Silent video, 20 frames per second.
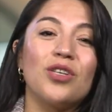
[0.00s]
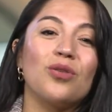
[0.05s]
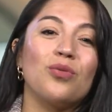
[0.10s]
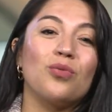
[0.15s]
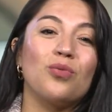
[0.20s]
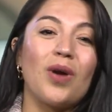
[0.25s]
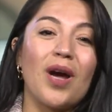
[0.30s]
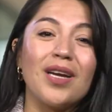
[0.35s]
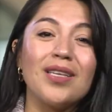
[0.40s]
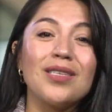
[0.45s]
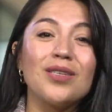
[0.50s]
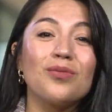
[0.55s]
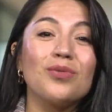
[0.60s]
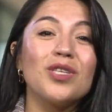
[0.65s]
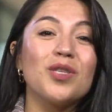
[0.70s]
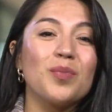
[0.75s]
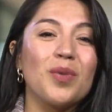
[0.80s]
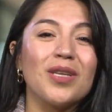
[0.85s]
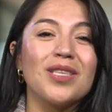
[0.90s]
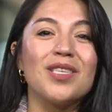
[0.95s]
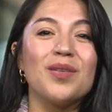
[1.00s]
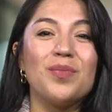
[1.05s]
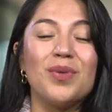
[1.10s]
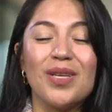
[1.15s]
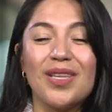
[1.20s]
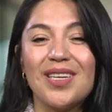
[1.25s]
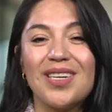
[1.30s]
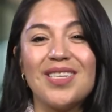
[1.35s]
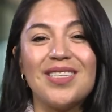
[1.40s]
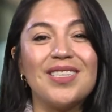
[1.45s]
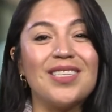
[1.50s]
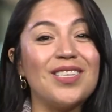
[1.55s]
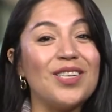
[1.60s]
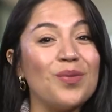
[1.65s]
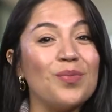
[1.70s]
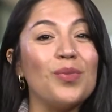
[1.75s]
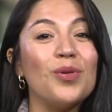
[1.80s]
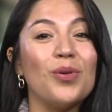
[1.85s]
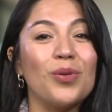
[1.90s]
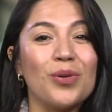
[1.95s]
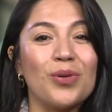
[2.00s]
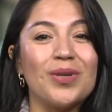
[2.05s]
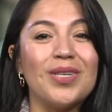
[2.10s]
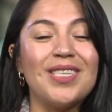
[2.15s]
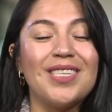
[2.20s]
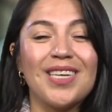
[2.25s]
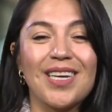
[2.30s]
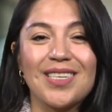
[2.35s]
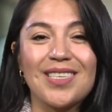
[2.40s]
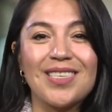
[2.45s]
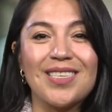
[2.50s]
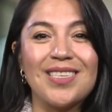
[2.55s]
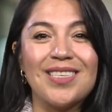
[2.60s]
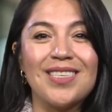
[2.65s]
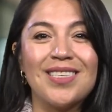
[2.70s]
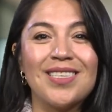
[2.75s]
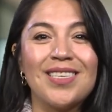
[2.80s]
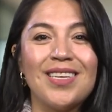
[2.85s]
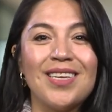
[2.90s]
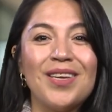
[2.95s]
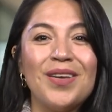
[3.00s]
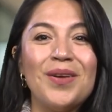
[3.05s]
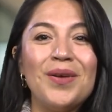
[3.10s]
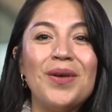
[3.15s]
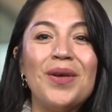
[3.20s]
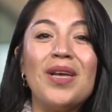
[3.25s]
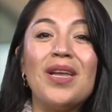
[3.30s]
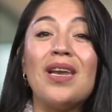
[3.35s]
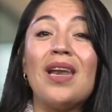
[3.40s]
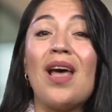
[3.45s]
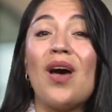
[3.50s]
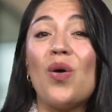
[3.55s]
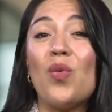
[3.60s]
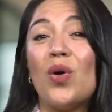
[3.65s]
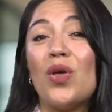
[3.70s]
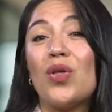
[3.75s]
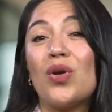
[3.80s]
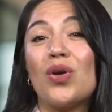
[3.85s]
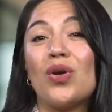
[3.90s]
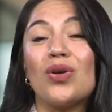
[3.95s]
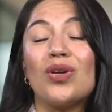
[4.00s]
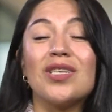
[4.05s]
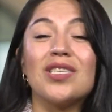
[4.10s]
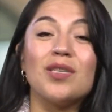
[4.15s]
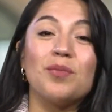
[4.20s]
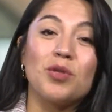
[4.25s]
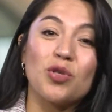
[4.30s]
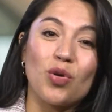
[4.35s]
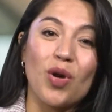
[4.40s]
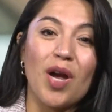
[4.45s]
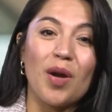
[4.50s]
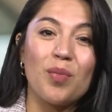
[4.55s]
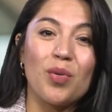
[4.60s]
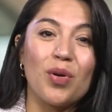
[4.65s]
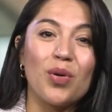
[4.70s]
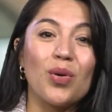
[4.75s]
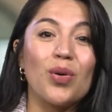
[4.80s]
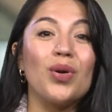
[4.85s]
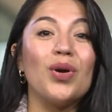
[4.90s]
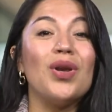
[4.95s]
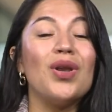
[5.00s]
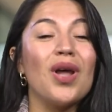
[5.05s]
your rights and responsibilities as an employer in Texas. Now, whether you're a subscriber or a